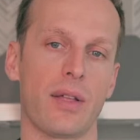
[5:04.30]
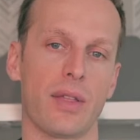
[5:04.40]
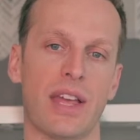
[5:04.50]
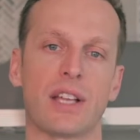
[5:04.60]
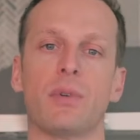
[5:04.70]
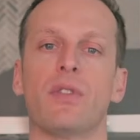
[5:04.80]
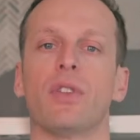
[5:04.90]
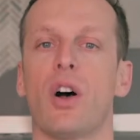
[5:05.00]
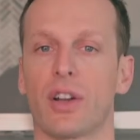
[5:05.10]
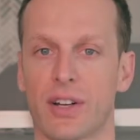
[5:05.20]
things move
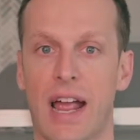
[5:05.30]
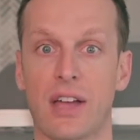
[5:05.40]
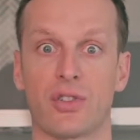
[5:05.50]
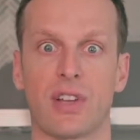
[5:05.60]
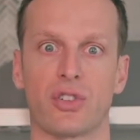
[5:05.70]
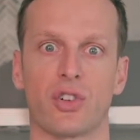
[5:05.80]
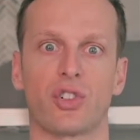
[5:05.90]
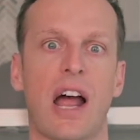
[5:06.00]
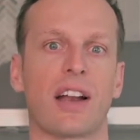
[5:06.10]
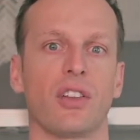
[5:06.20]
along your gastrointestinal
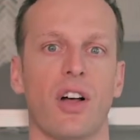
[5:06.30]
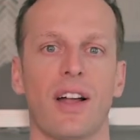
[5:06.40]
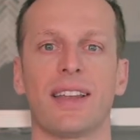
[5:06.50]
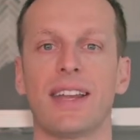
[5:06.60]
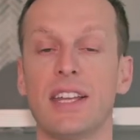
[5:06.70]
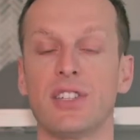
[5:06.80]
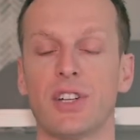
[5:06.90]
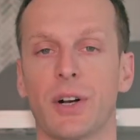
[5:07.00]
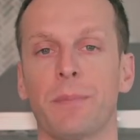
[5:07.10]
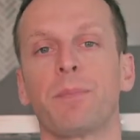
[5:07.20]
tract a lot
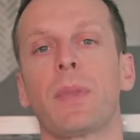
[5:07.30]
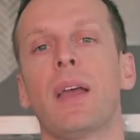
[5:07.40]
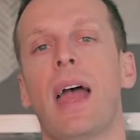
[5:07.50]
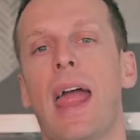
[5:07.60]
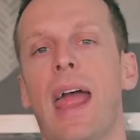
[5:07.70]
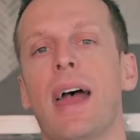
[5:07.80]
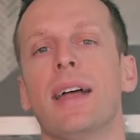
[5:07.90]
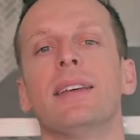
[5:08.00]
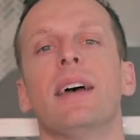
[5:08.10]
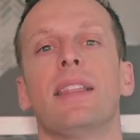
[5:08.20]
easier,
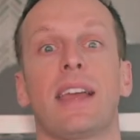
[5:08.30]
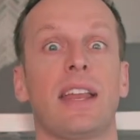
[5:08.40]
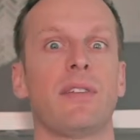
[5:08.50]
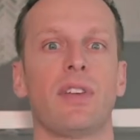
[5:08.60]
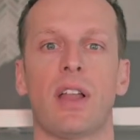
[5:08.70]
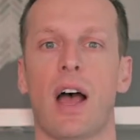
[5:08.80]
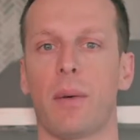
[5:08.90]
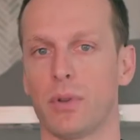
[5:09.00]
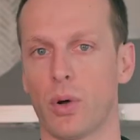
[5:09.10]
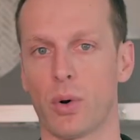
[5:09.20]
and they can even
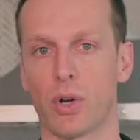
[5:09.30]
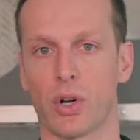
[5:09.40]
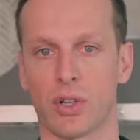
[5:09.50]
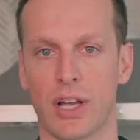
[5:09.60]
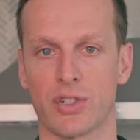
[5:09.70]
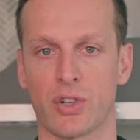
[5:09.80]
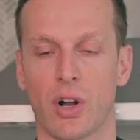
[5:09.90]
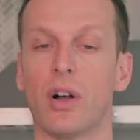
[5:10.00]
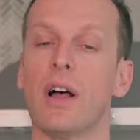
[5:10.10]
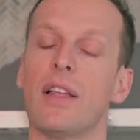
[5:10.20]
help lower your
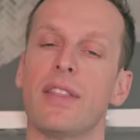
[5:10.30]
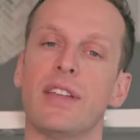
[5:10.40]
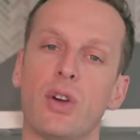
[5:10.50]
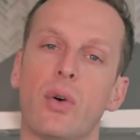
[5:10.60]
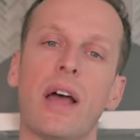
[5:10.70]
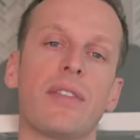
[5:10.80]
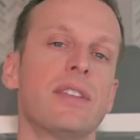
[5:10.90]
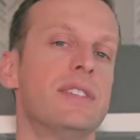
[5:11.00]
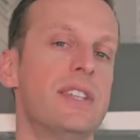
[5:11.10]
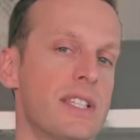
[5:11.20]
cholesterol. They don't have the
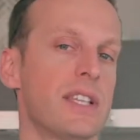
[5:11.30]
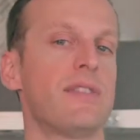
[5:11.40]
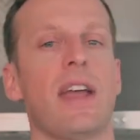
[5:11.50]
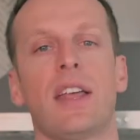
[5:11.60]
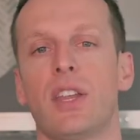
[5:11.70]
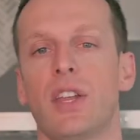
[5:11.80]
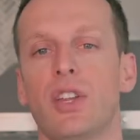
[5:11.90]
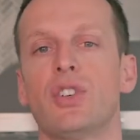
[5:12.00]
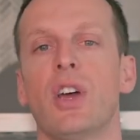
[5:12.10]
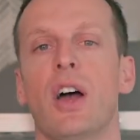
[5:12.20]

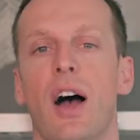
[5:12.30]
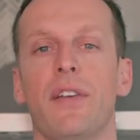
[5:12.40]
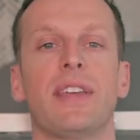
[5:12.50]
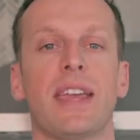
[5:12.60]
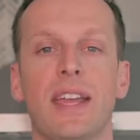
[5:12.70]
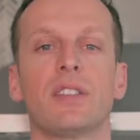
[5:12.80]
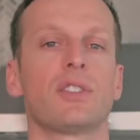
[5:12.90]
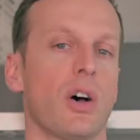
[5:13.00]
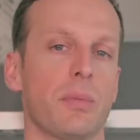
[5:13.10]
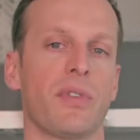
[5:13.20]
disadvantage of the
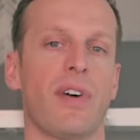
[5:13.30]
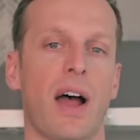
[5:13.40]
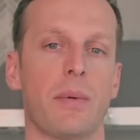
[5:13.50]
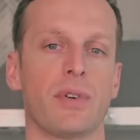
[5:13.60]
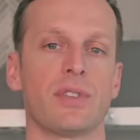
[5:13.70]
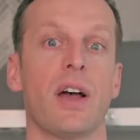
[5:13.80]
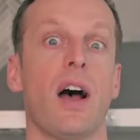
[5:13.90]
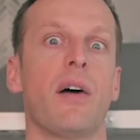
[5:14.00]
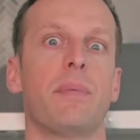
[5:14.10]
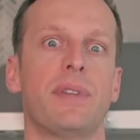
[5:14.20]
insoluble fibers
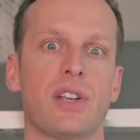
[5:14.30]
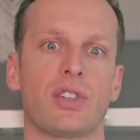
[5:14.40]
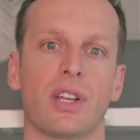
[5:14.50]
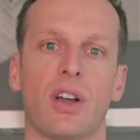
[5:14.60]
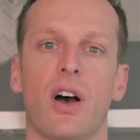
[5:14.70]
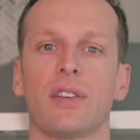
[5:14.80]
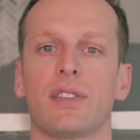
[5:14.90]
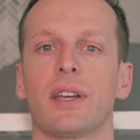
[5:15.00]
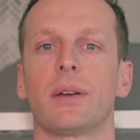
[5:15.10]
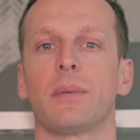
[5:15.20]
of potentially
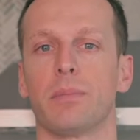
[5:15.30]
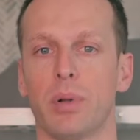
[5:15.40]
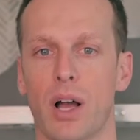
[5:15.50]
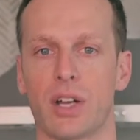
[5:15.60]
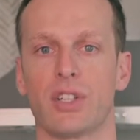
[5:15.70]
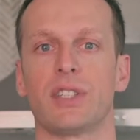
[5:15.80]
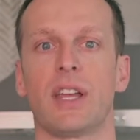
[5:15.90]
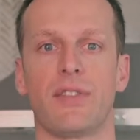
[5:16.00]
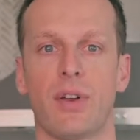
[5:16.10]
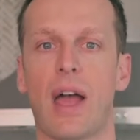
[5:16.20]
causing blockages
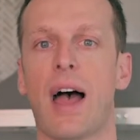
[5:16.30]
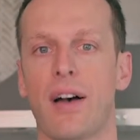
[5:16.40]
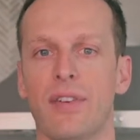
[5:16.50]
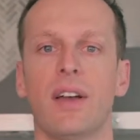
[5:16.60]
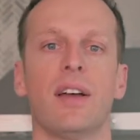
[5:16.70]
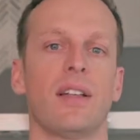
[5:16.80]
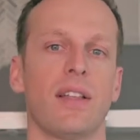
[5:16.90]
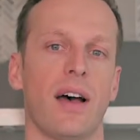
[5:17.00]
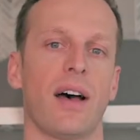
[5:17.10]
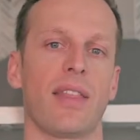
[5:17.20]
if you have
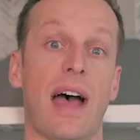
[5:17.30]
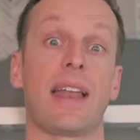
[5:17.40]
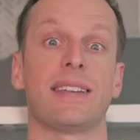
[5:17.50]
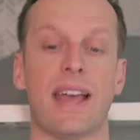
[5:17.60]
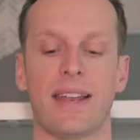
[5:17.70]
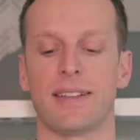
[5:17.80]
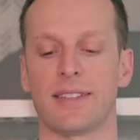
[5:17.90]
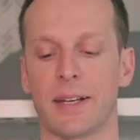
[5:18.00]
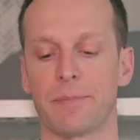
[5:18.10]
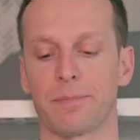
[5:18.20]
uh, that
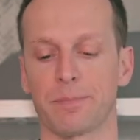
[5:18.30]
tendency.